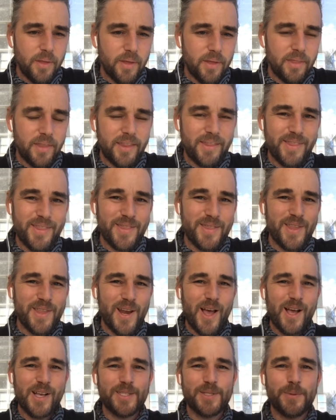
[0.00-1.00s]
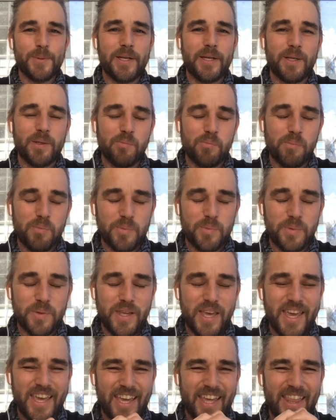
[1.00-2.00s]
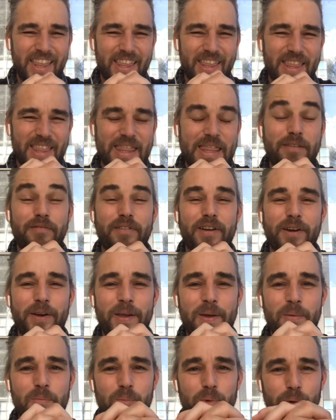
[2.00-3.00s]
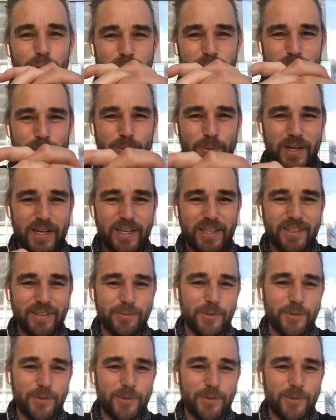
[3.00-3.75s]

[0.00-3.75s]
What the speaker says: Then the last one, the very important one,